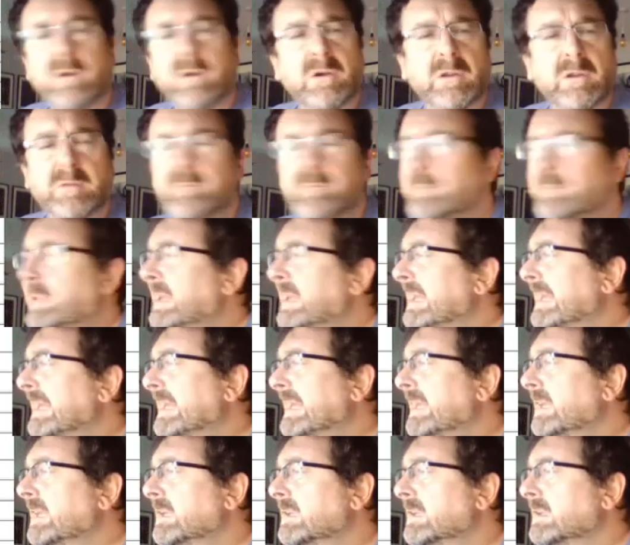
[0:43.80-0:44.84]
column
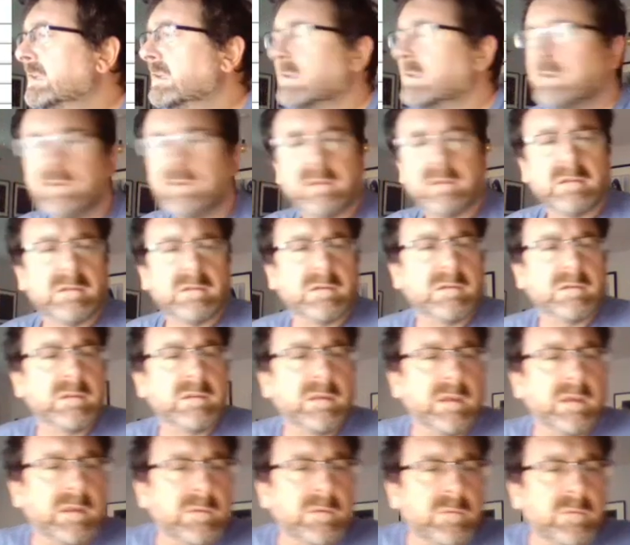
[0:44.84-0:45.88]
P.
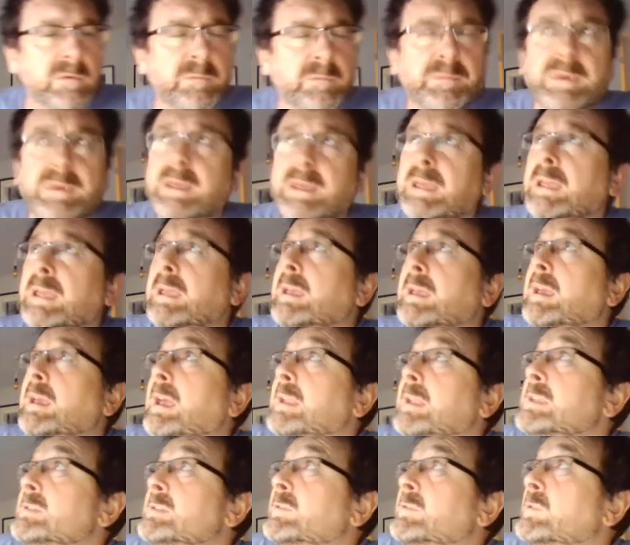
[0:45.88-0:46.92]
Okay, well P,
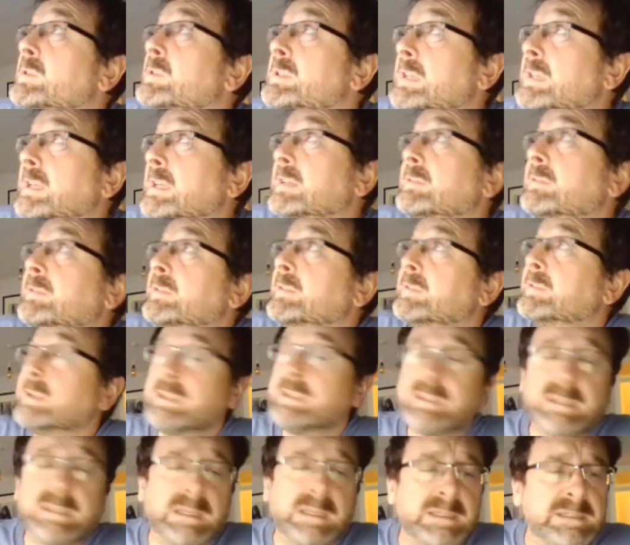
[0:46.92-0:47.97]
N is 14,
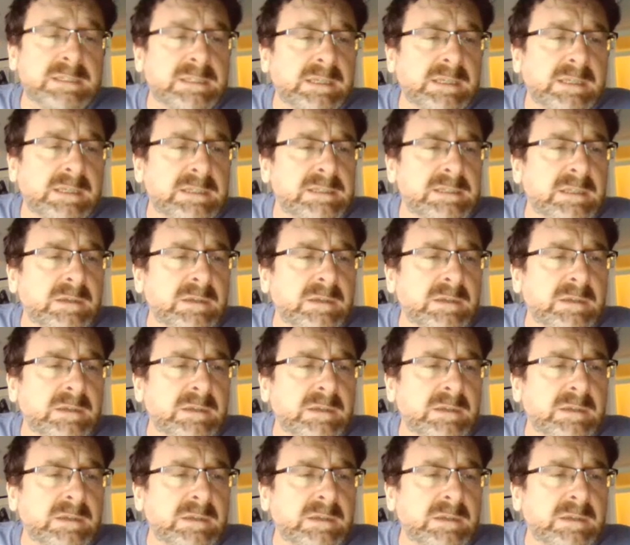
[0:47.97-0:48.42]
15, 16.